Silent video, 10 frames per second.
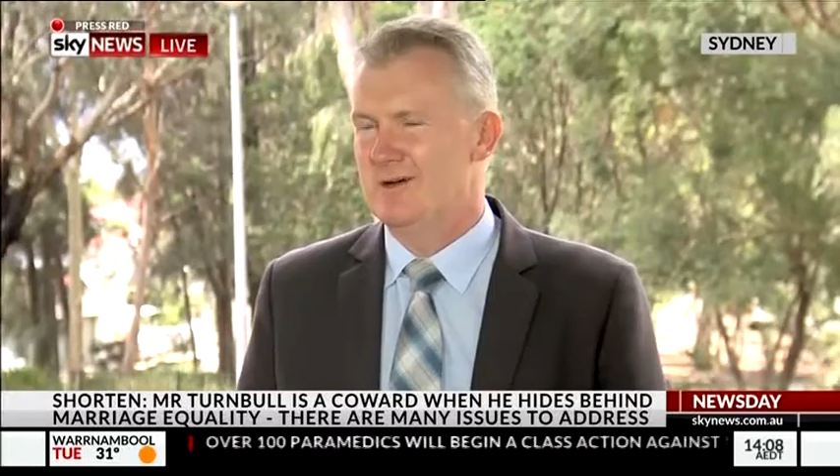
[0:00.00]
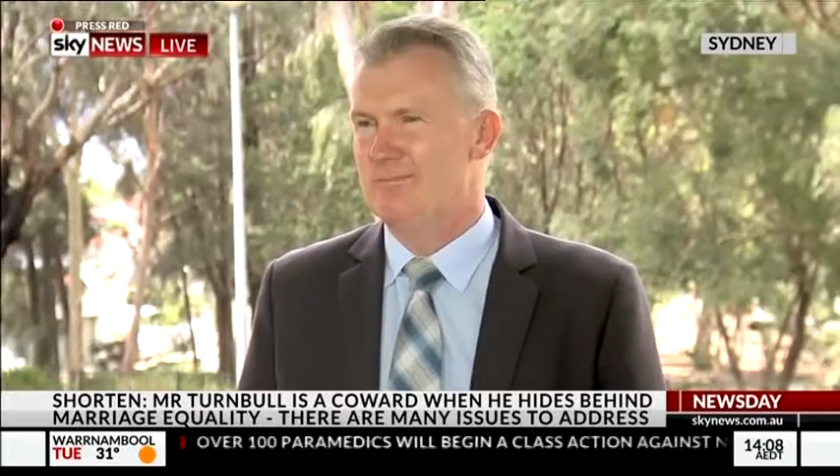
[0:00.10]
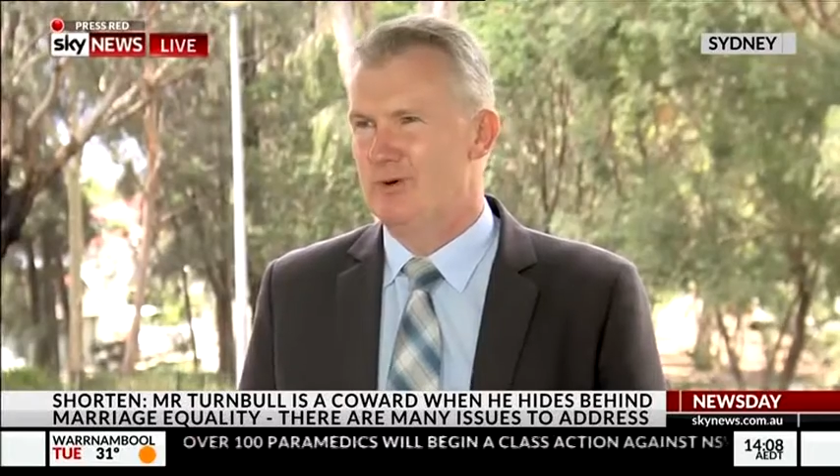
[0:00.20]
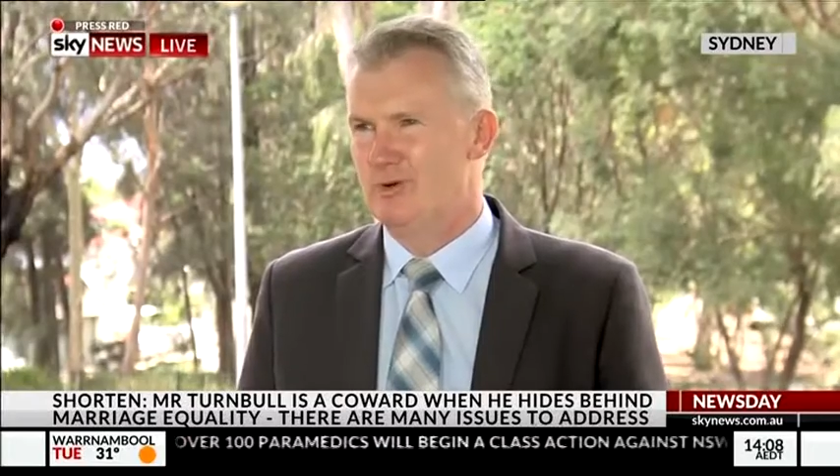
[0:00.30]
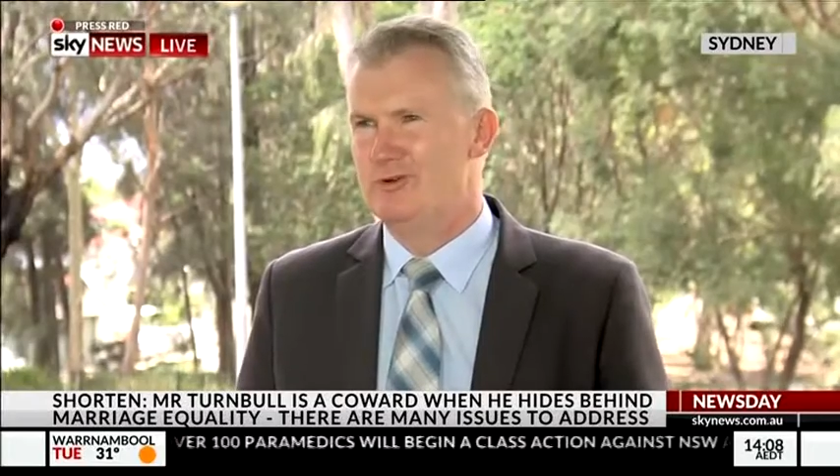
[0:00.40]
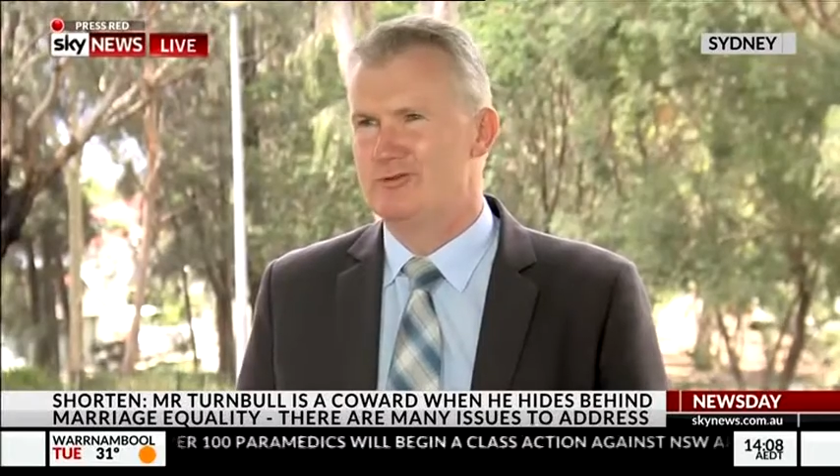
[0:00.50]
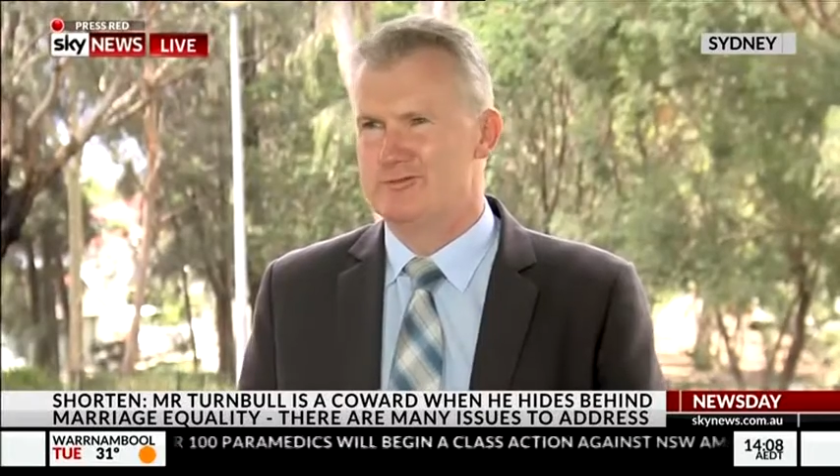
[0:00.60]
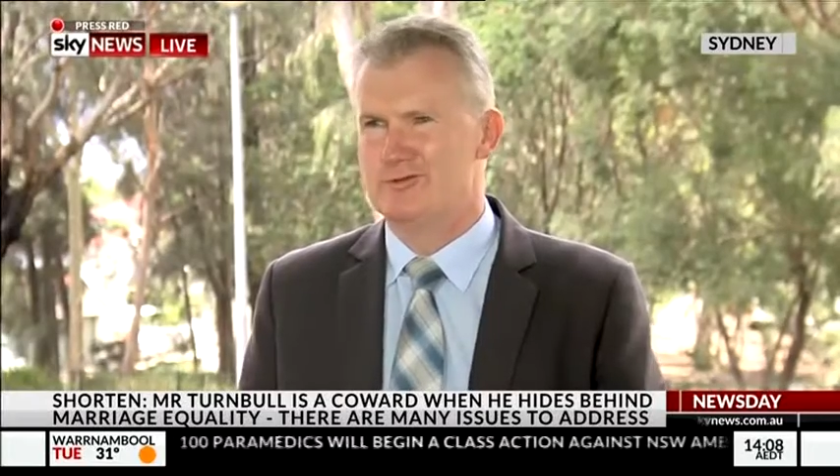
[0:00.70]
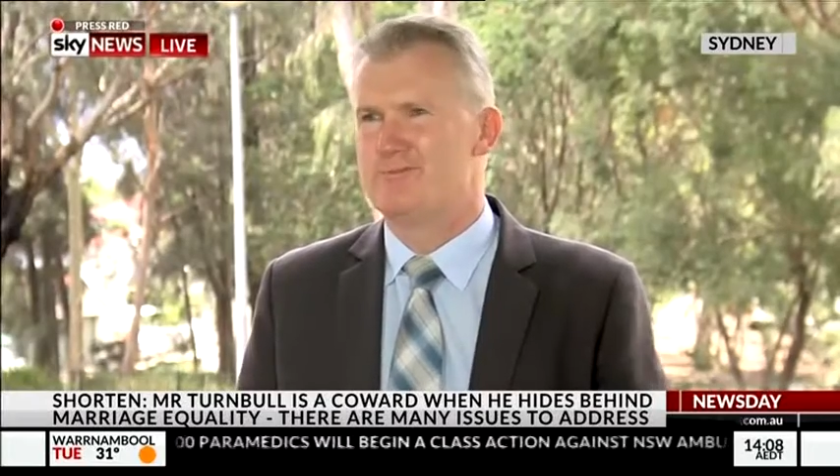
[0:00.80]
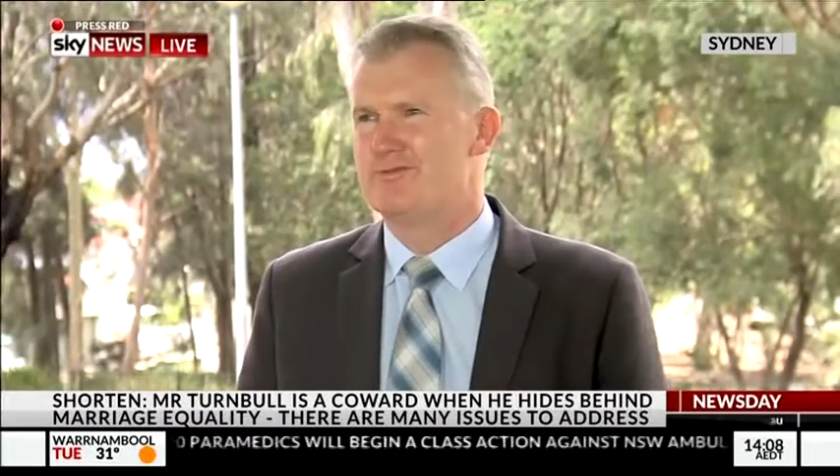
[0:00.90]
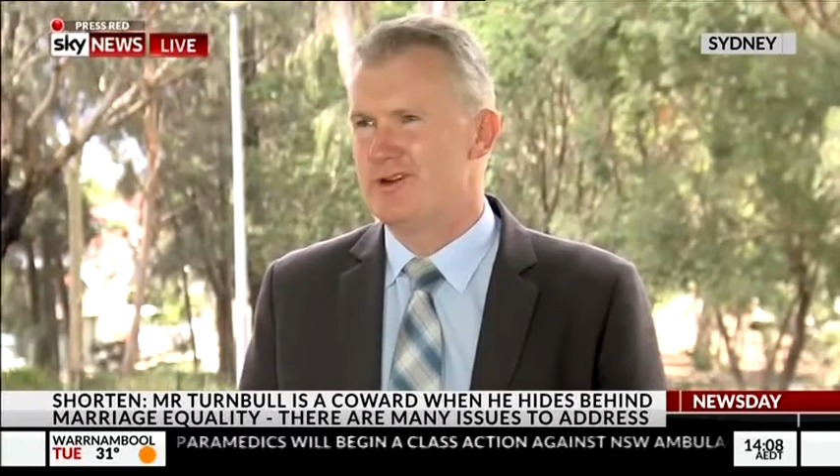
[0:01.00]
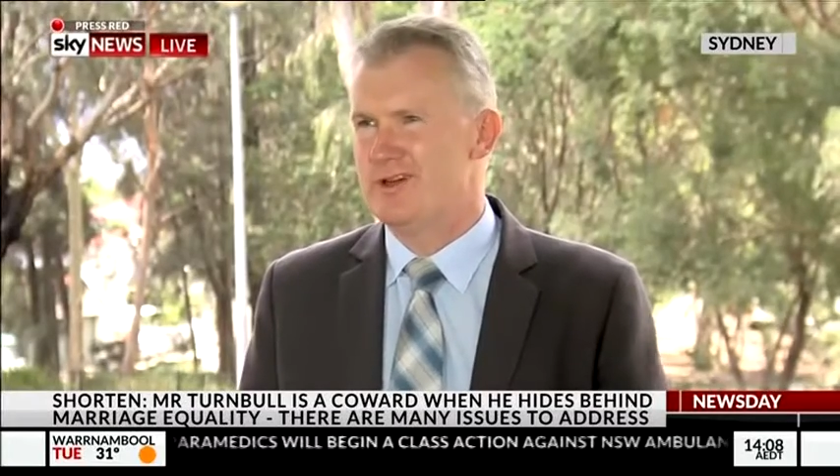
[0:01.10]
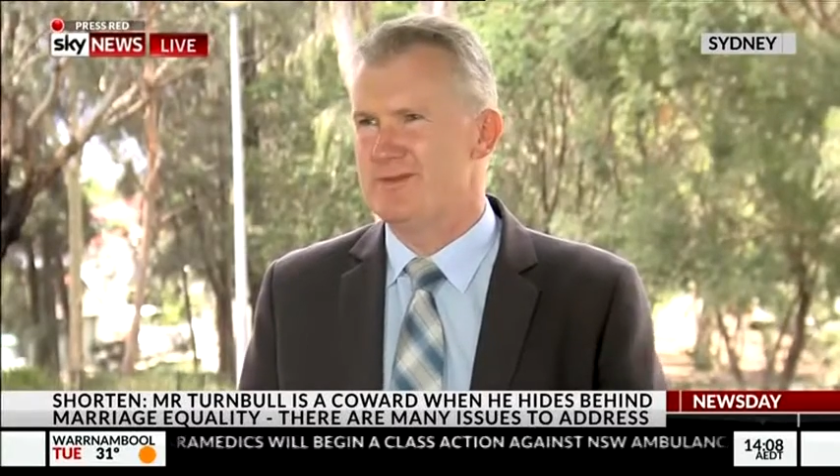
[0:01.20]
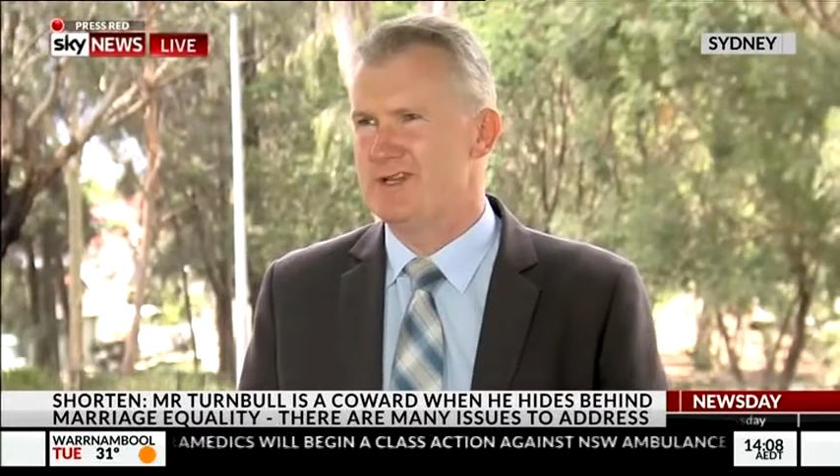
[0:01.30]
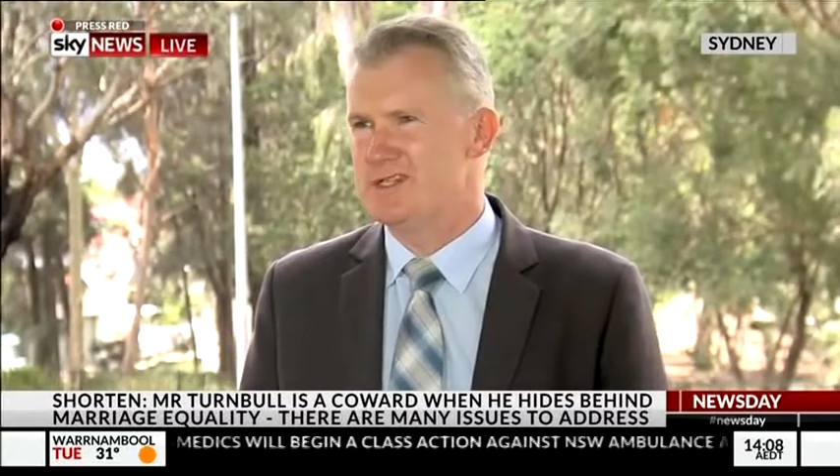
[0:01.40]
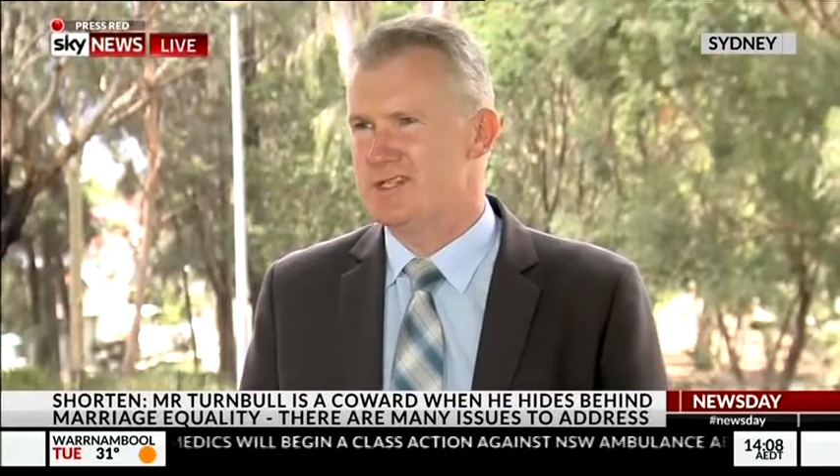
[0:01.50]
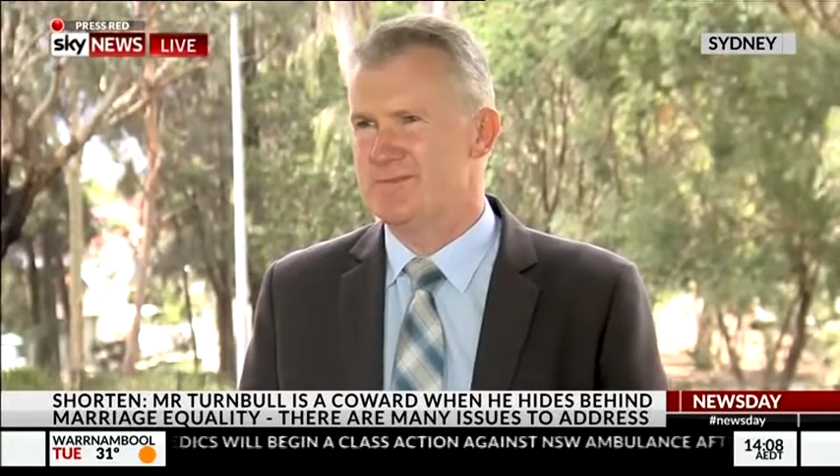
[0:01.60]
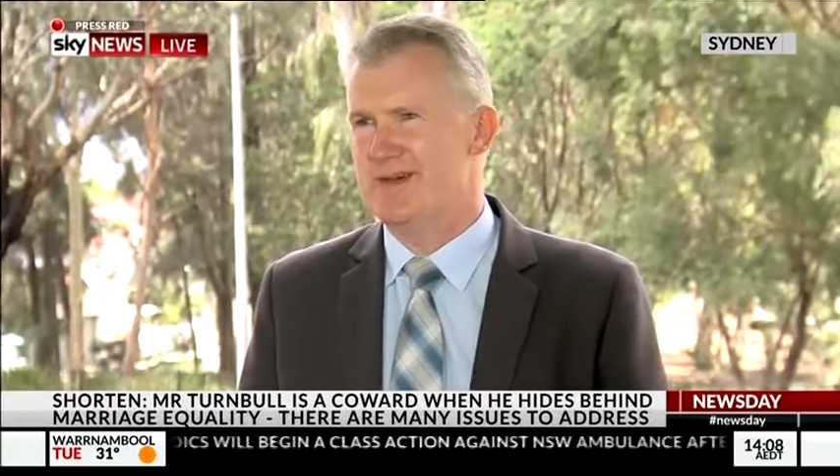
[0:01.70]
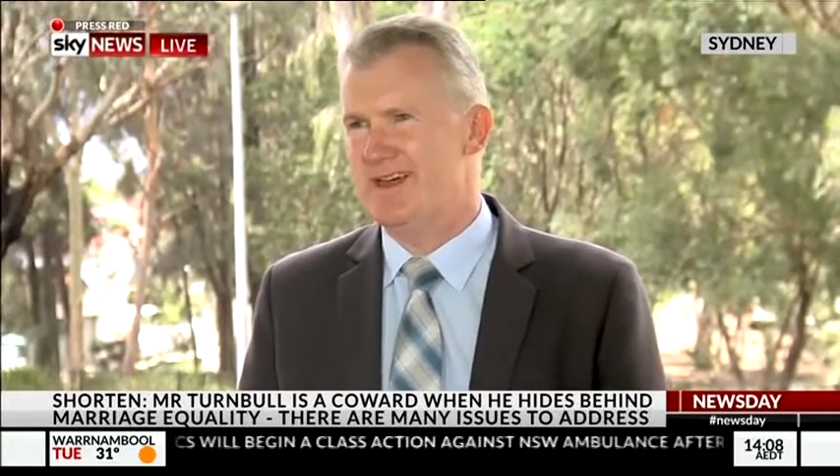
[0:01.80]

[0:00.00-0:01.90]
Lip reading: a born-to-rule Prime Minister